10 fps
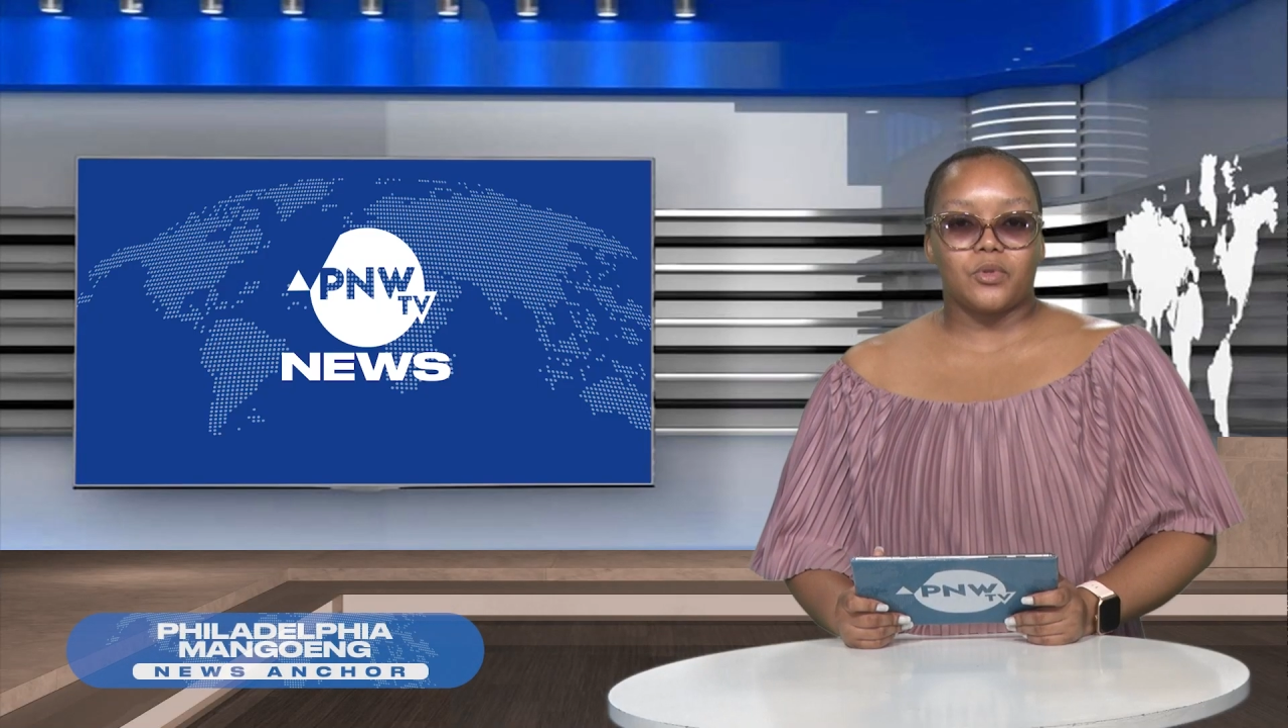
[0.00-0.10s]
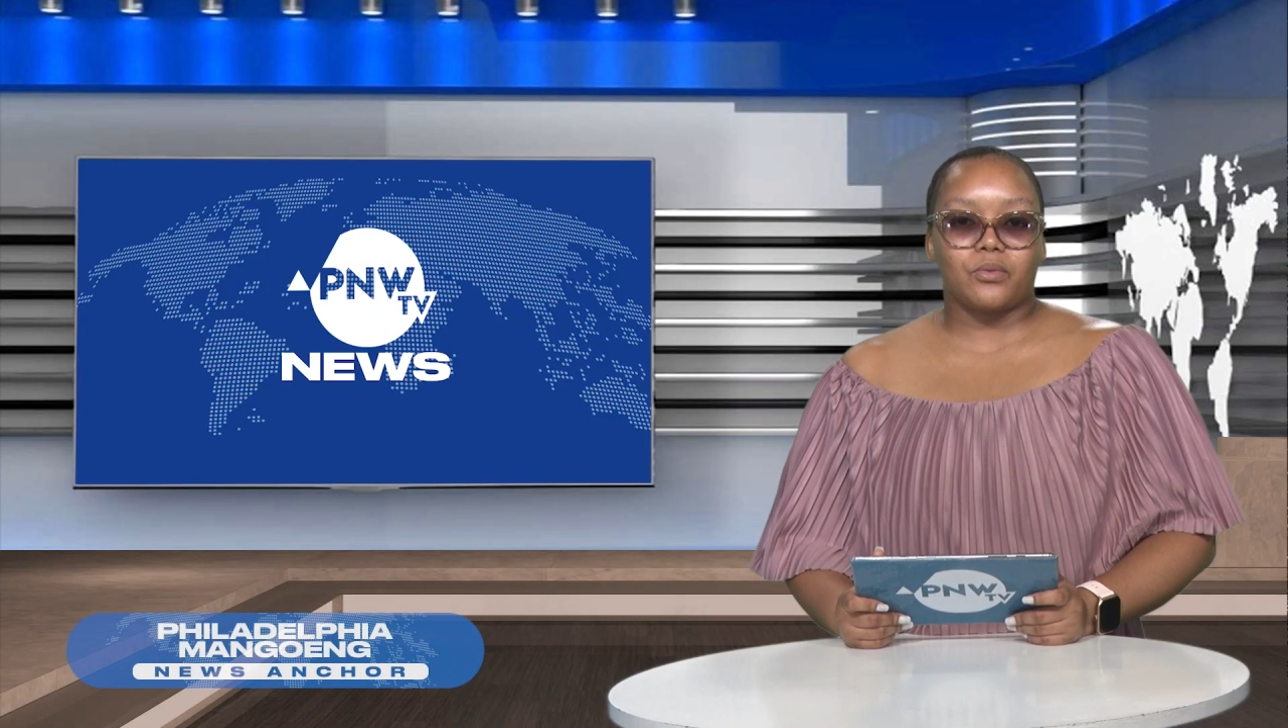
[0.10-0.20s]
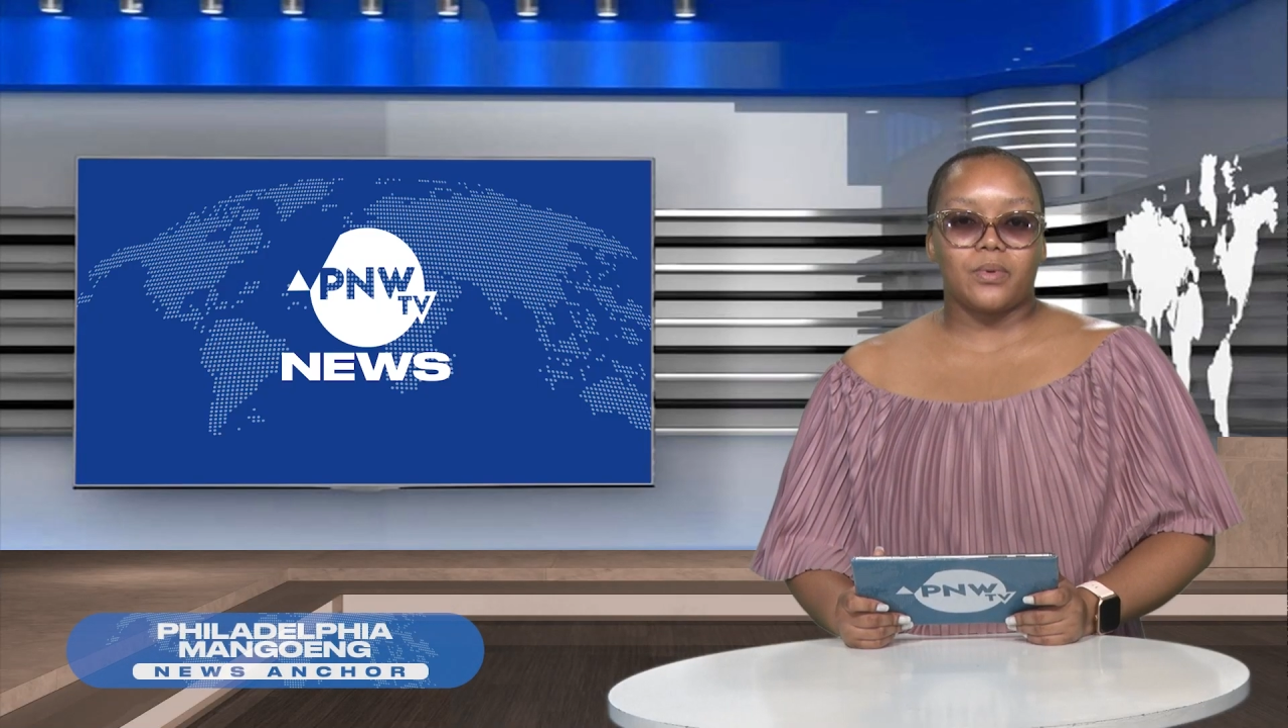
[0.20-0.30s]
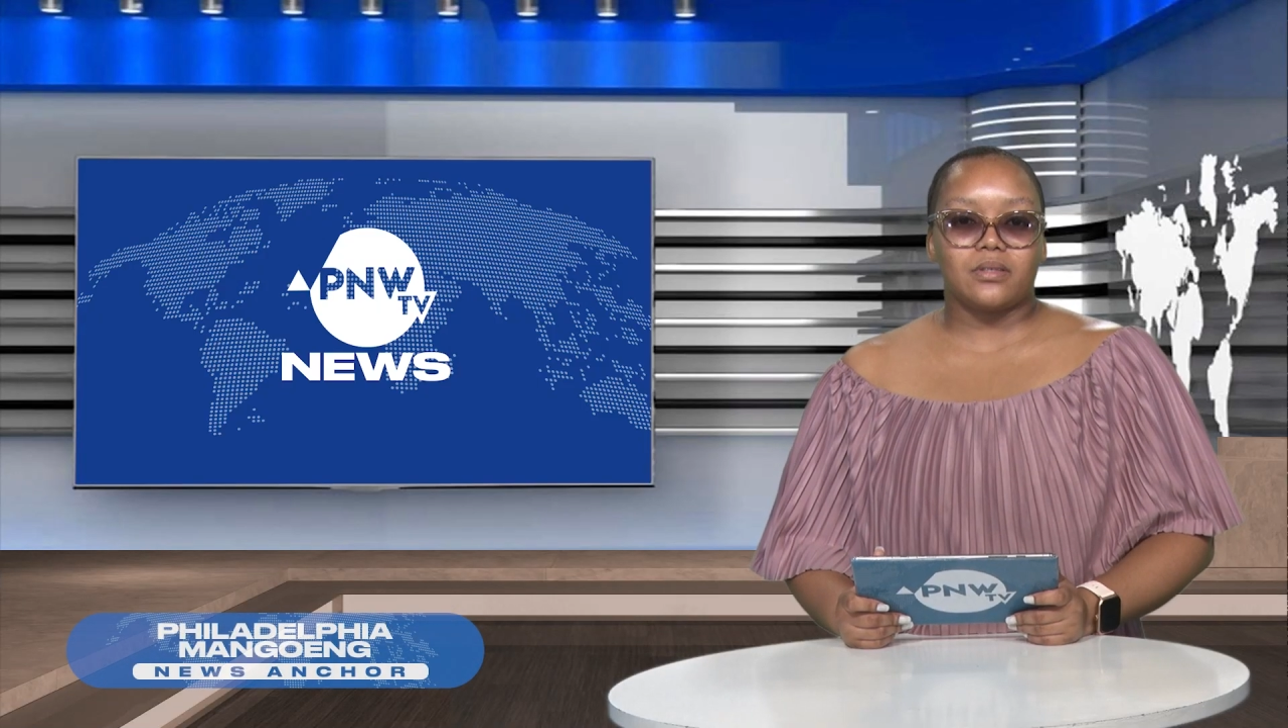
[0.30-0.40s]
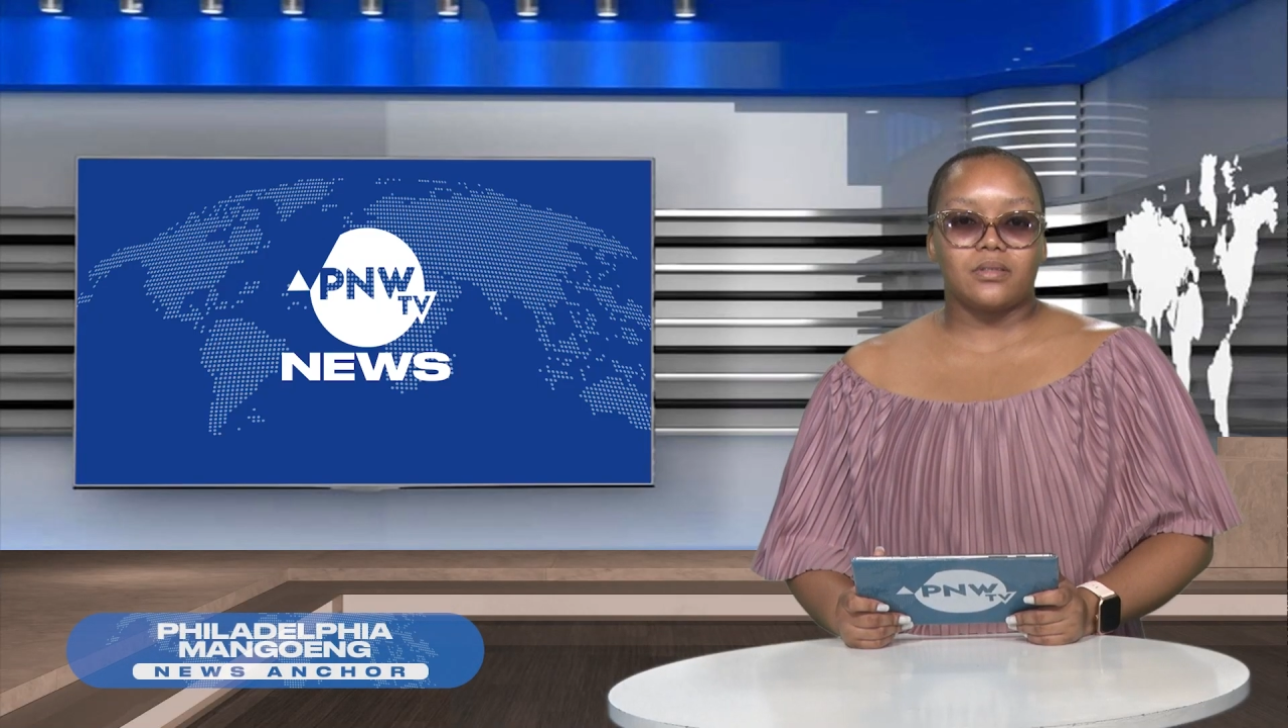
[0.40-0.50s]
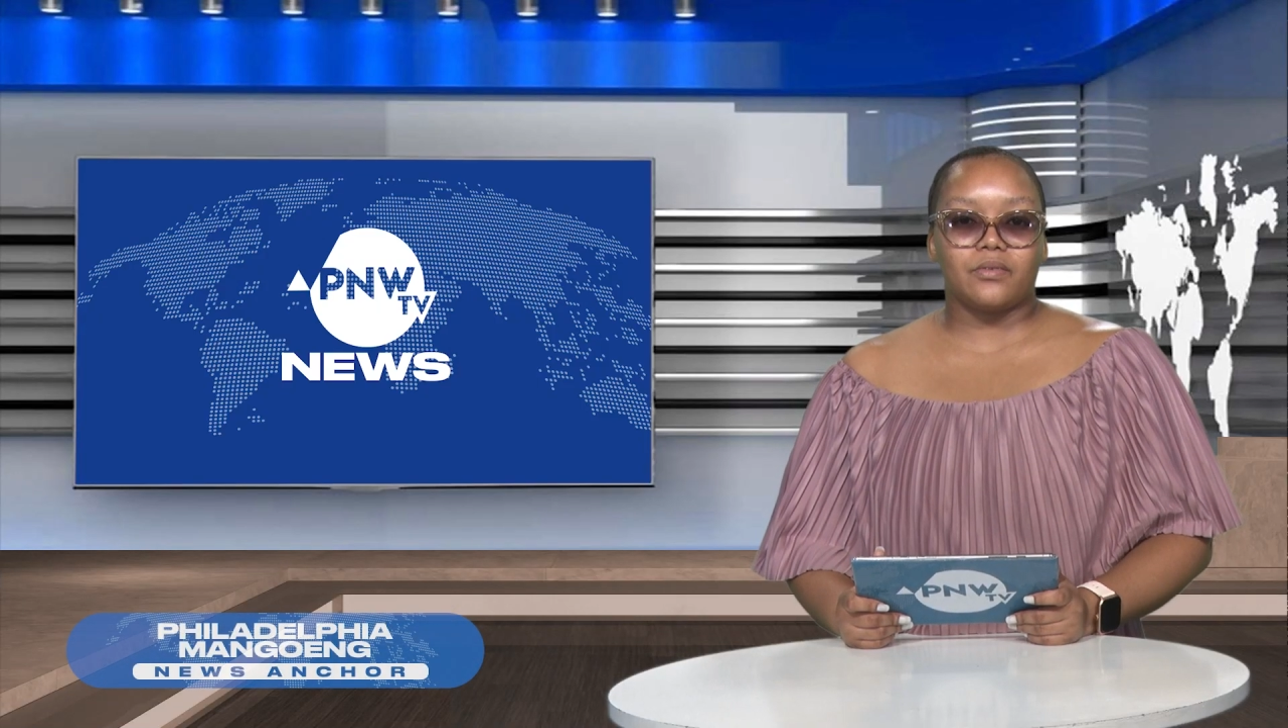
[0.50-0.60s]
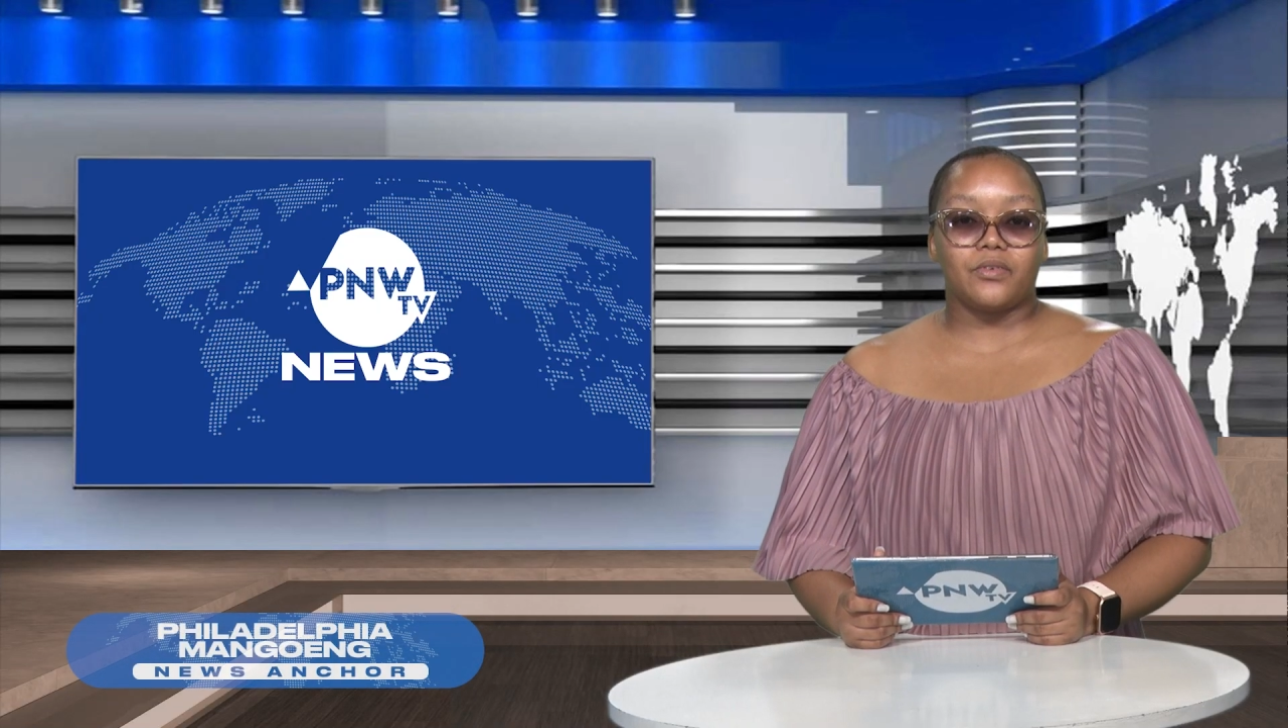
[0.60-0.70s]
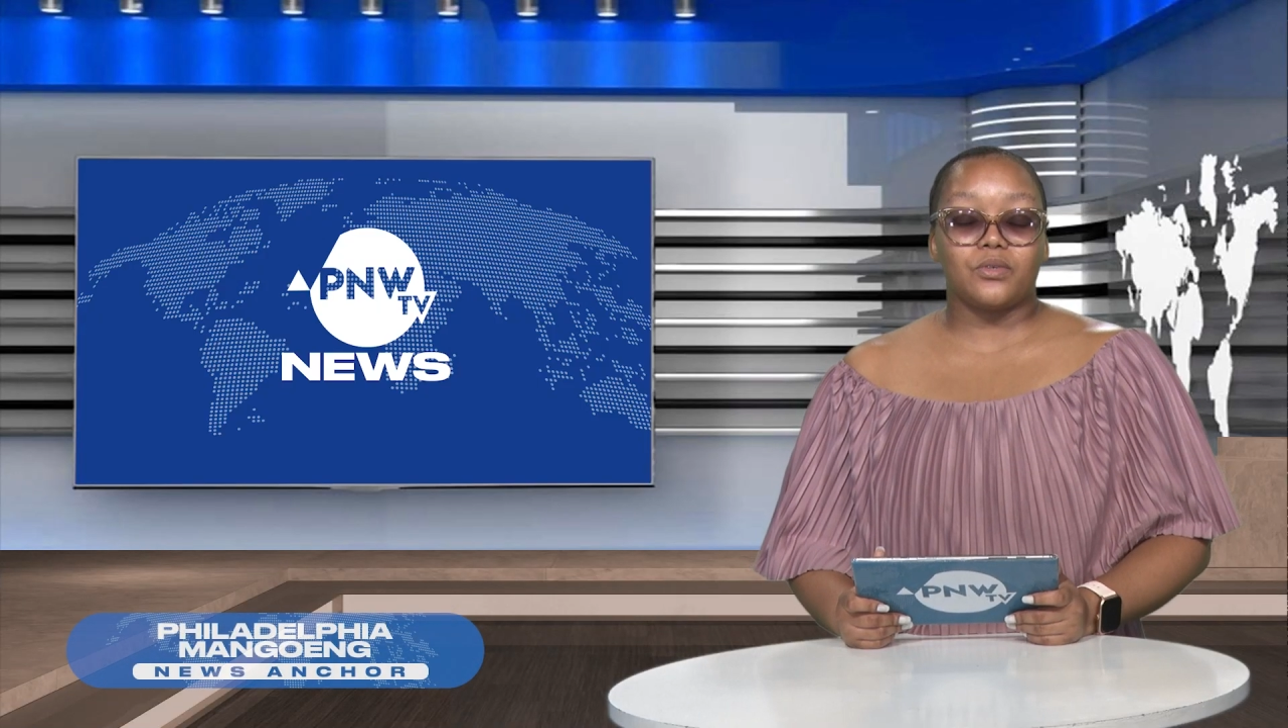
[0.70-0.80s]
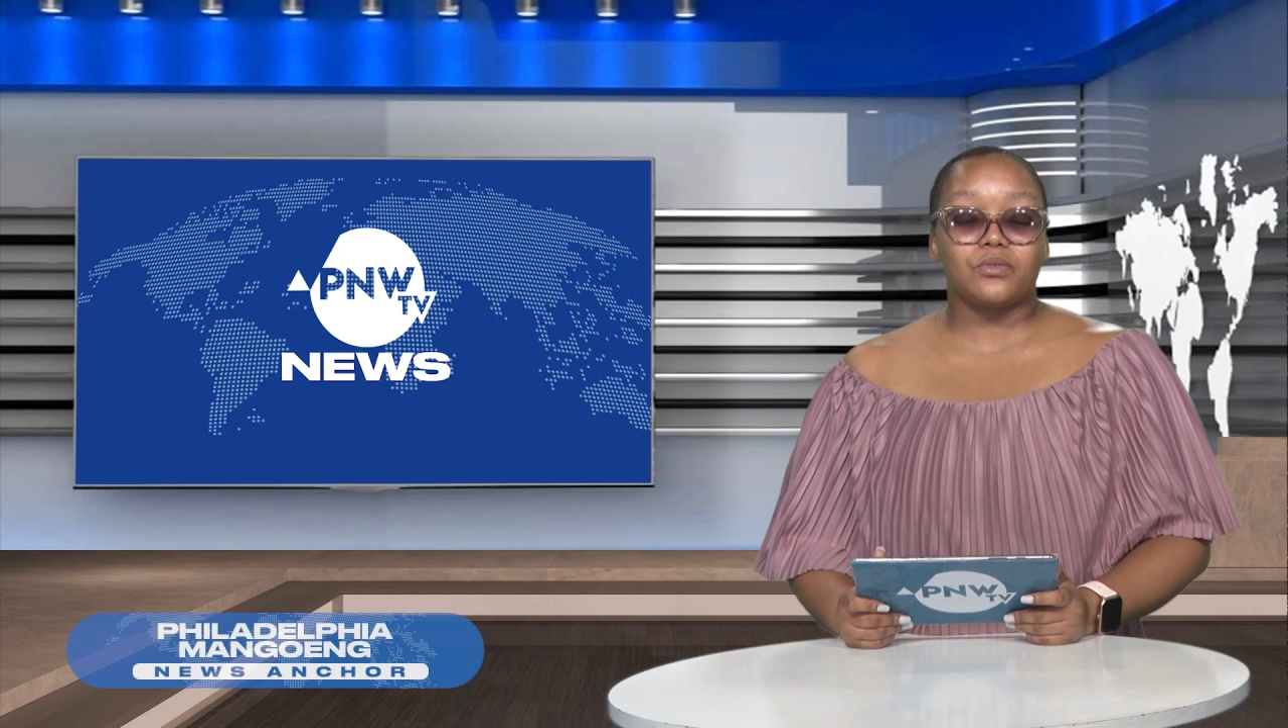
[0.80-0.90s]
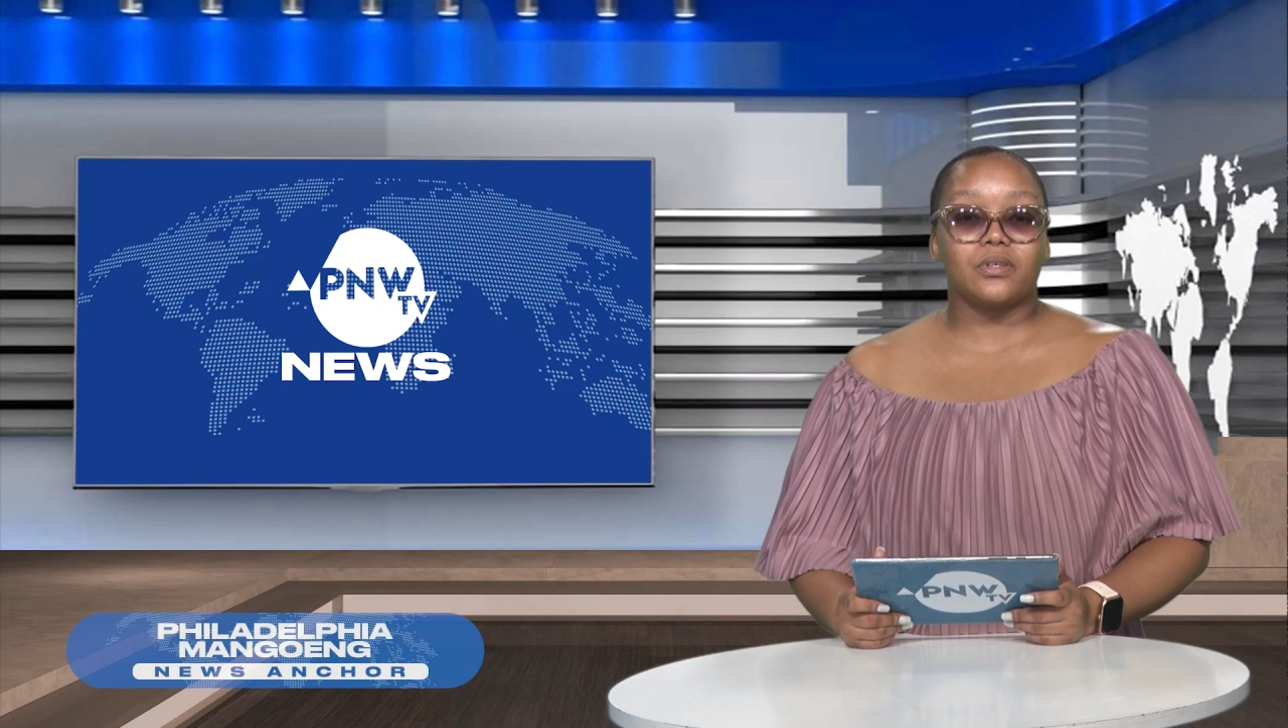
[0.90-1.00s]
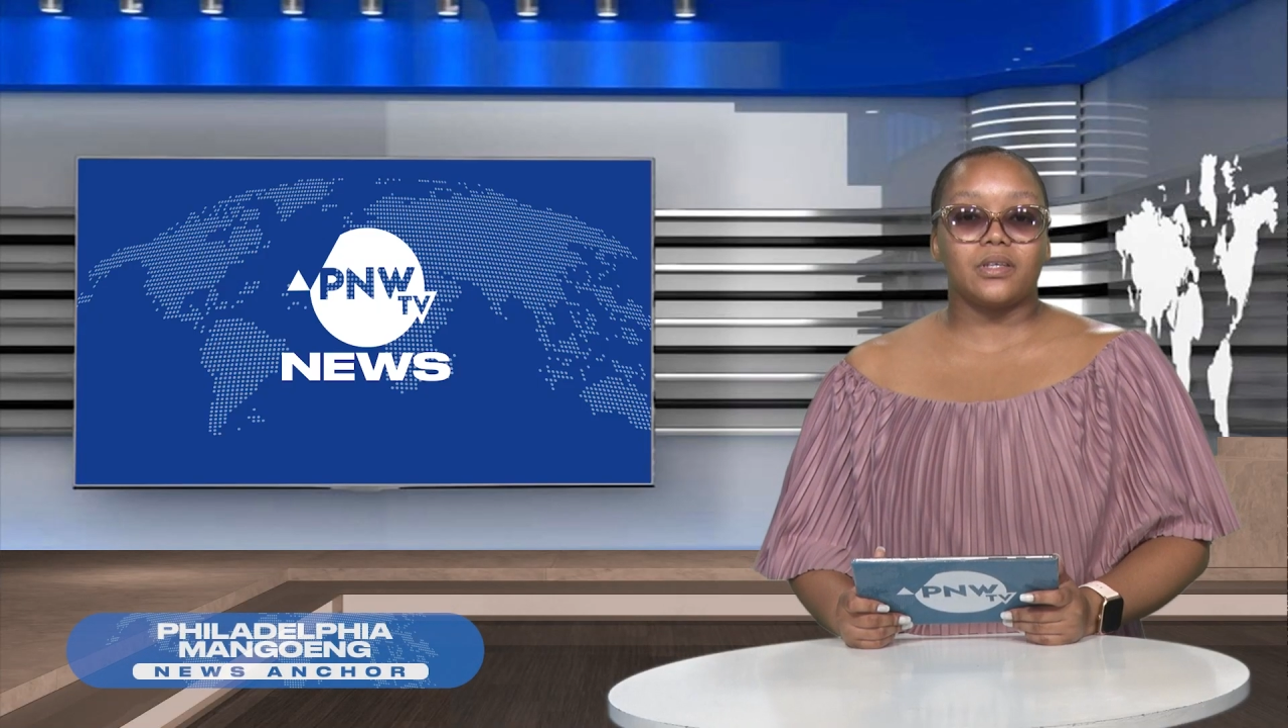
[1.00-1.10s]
Northwest TV News.